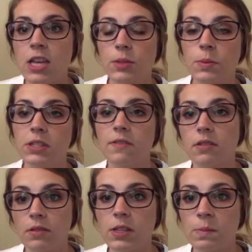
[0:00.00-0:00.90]

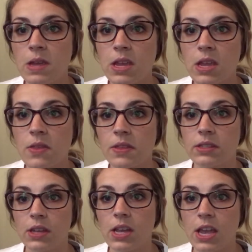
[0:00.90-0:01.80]
specifically speaking in the
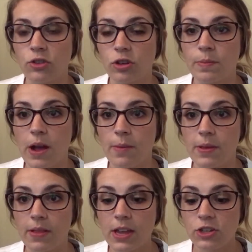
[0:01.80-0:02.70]
psychiatric
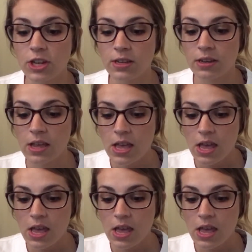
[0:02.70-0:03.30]
population,